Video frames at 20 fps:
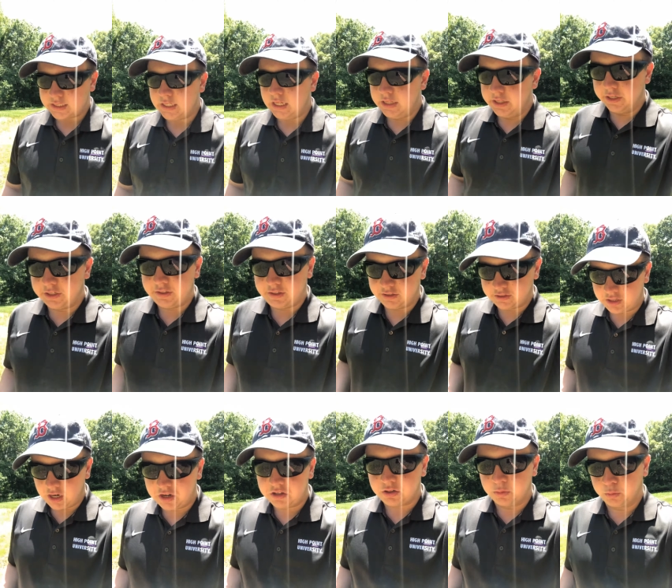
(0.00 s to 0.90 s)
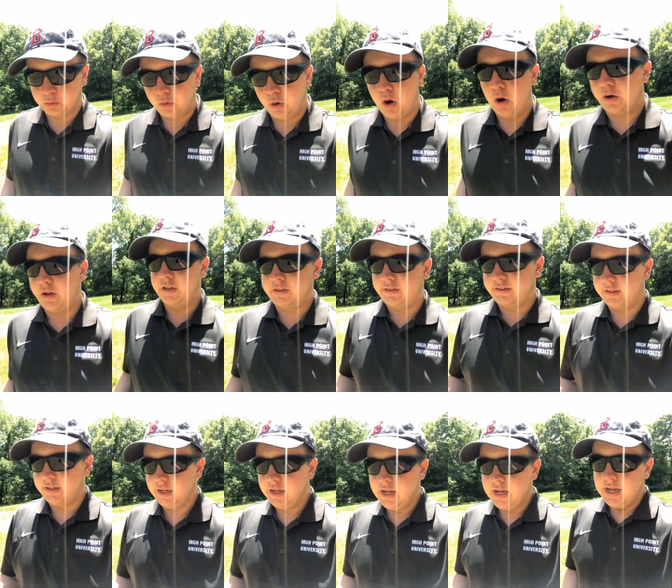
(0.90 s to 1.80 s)
there's this awesome quote
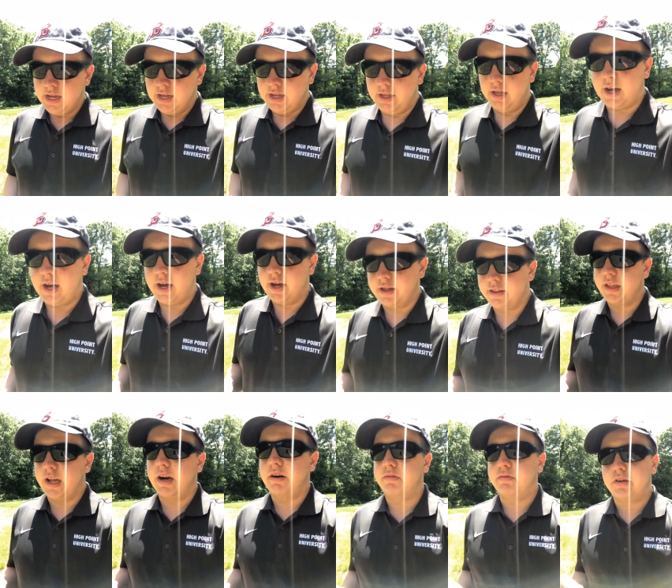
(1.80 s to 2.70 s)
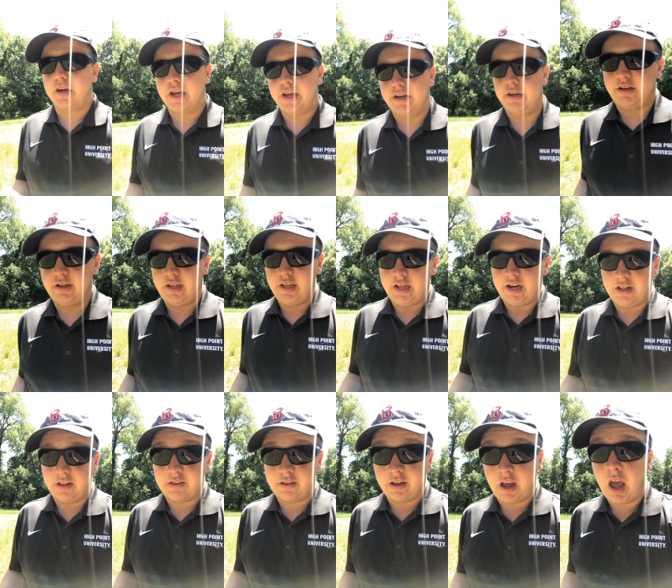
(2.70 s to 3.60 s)
it's, uh, that I've read, and
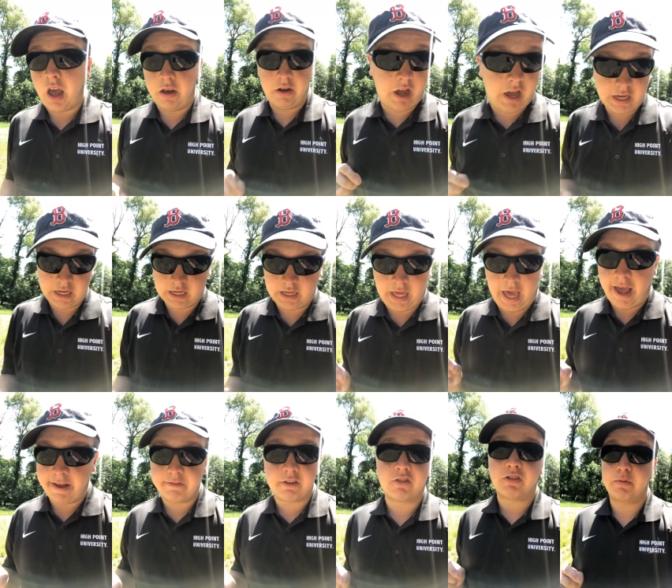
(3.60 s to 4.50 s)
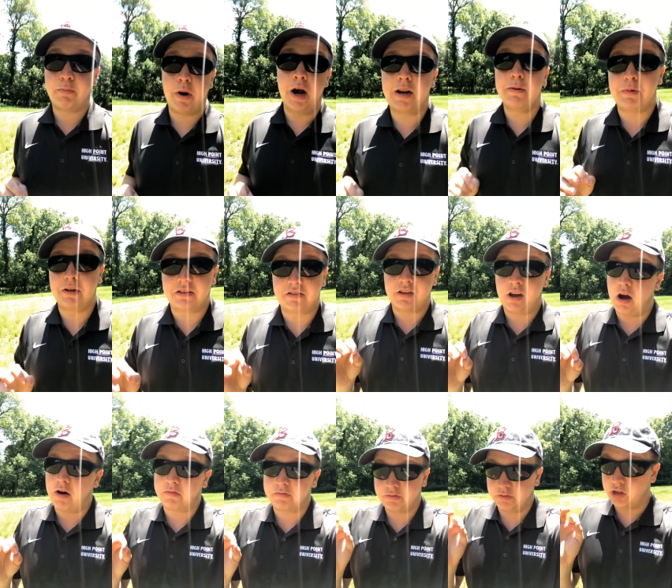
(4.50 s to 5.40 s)
it's, I, I have to remind
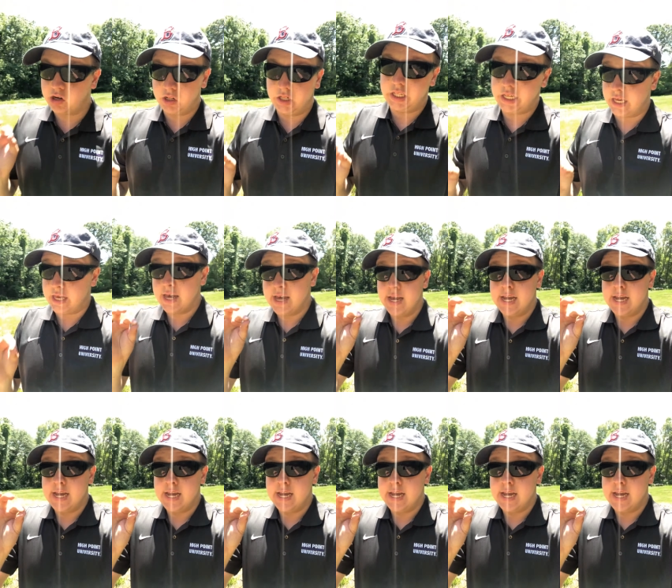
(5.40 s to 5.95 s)
myself literally